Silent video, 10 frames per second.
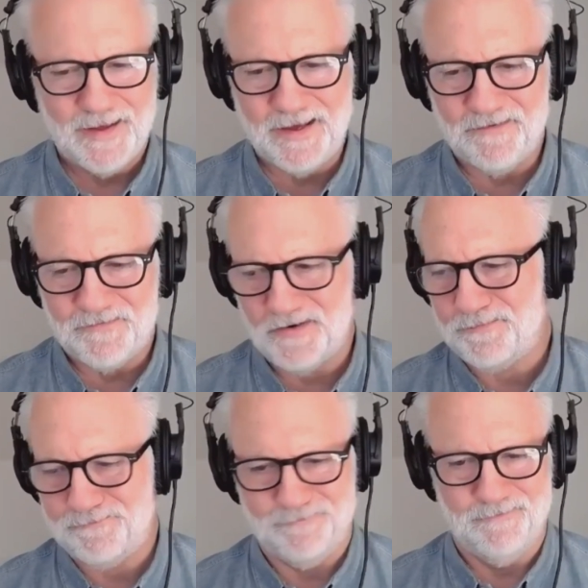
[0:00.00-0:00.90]
Hey, if
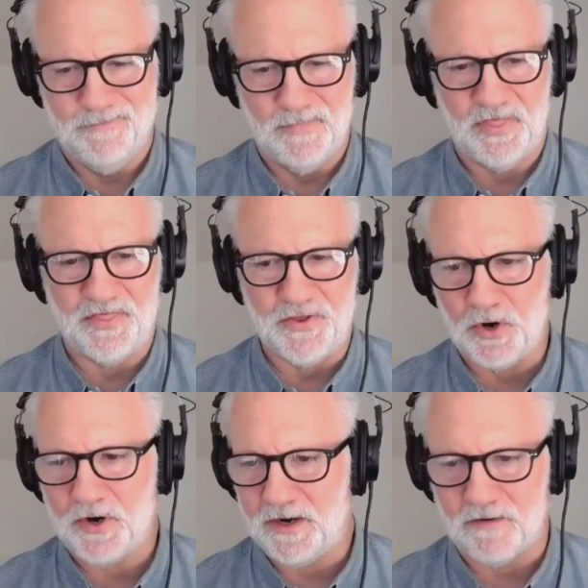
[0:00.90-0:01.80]
you're
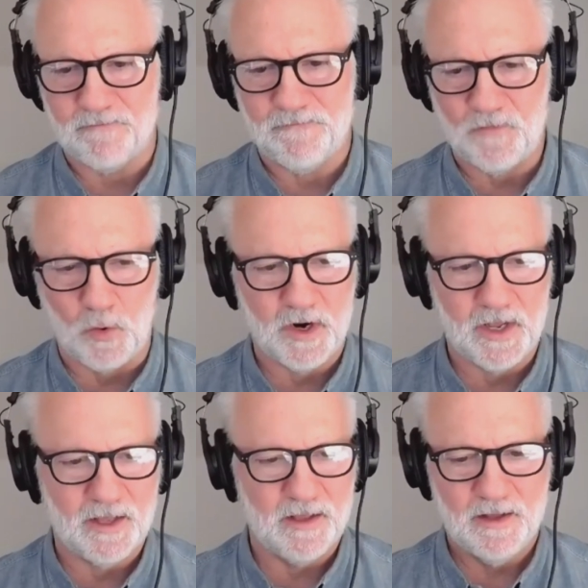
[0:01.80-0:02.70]
30 or
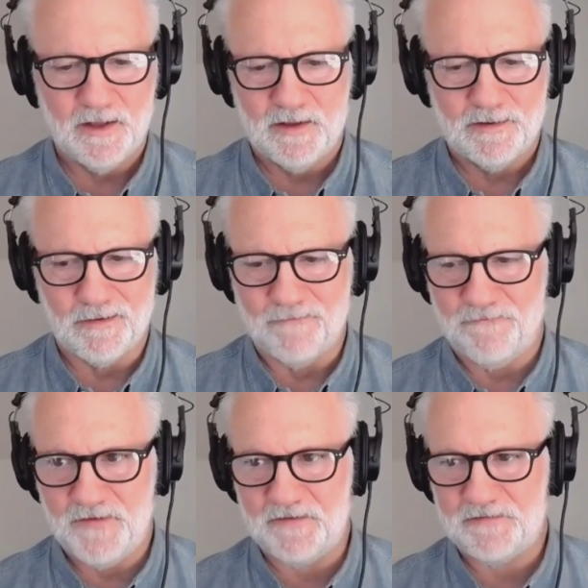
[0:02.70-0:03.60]
40 or
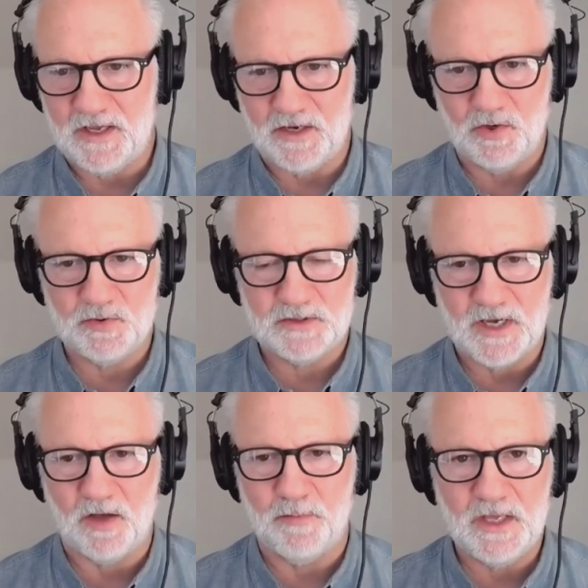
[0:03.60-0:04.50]
50 and you
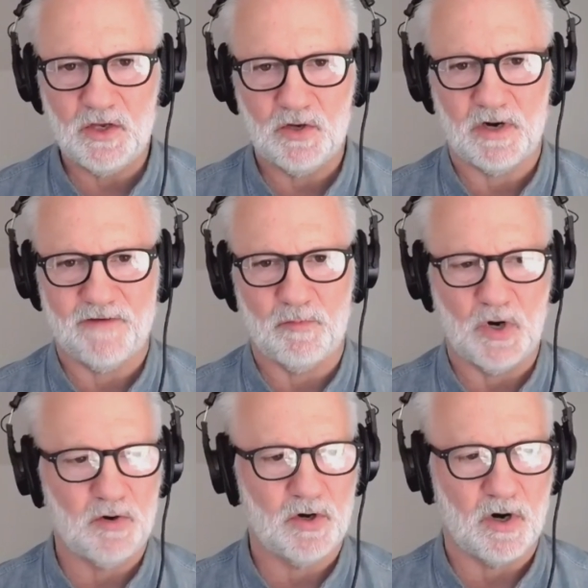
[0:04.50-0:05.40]
tell me you don't have a
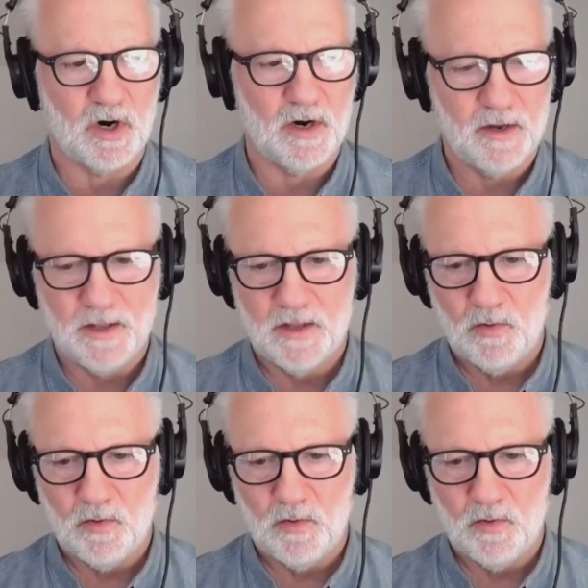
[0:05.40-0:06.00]
broken heart,